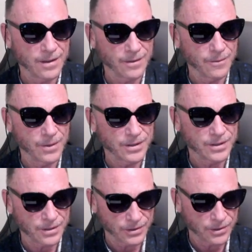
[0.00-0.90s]

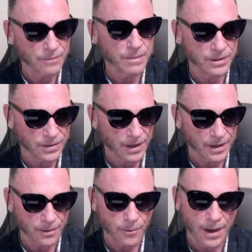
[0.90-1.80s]
which should be
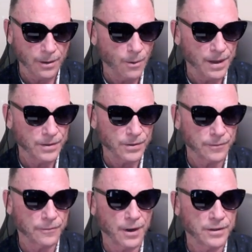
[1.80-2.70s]
stated right away to
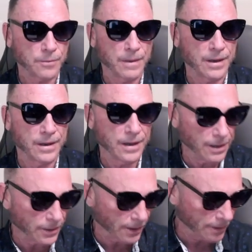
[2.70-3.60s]
freshmen in
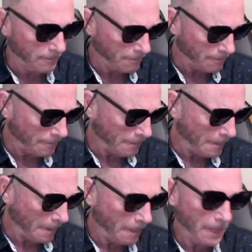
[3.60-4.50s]
anything,
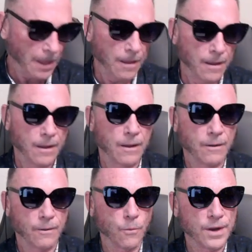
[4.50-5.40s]

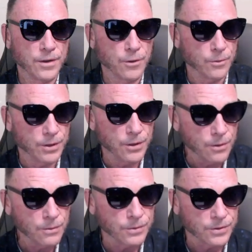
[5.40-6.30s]
when you
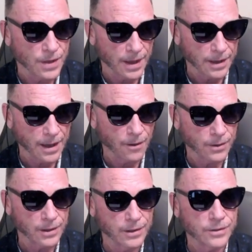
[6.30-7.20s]
use that
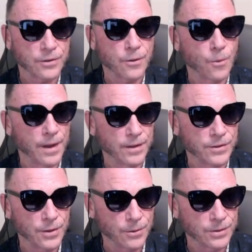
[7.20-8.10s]
calculus the way it's
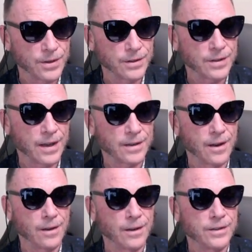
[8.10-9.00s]
used in
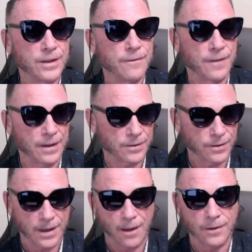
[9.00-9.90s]
technology, vector
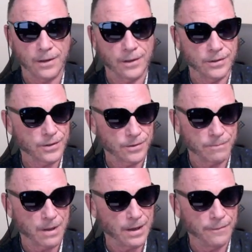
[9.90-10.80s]
calculus is
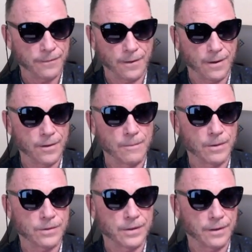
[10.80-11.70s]
by far the
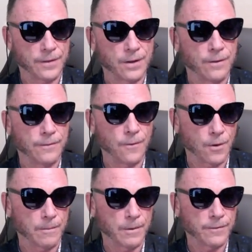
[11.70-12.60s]
most difficult
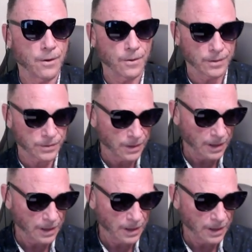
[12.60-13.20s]
form, of course,